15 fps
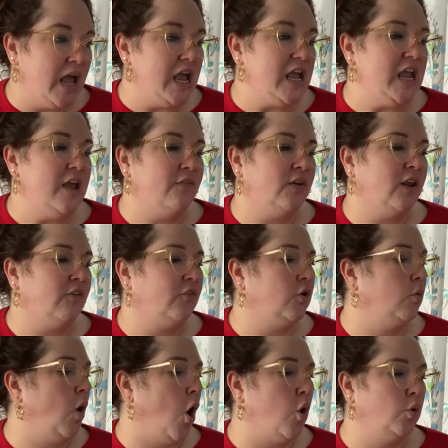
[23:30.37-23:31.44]
even if
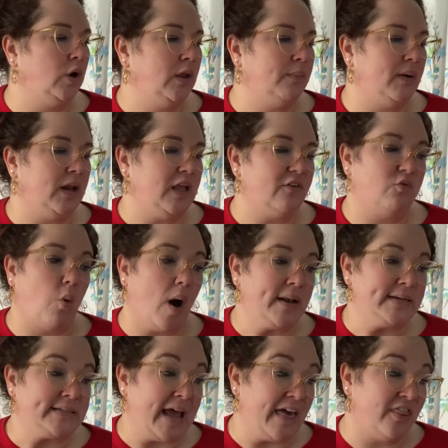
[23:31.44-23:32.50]
you only believe
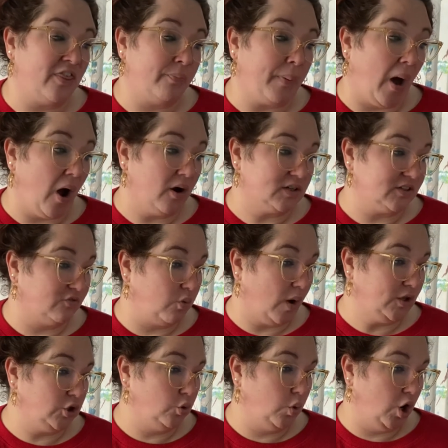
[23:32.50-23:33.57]
1/10 part of
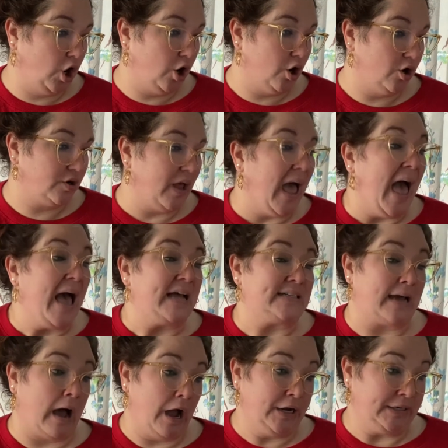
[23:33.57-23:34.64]
what you heard, and
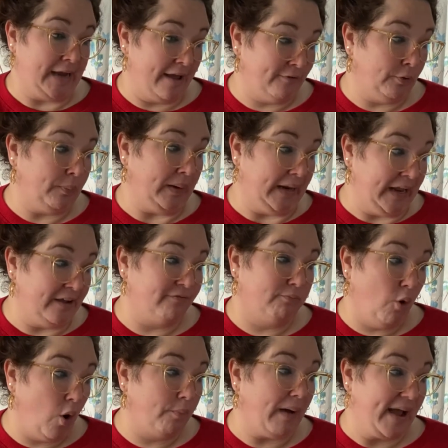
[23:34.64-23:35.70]
I never believe
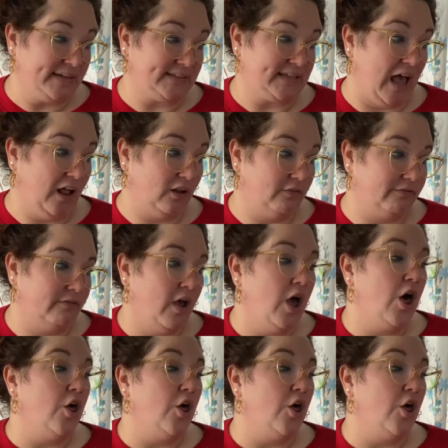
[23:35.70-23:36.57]
more myself,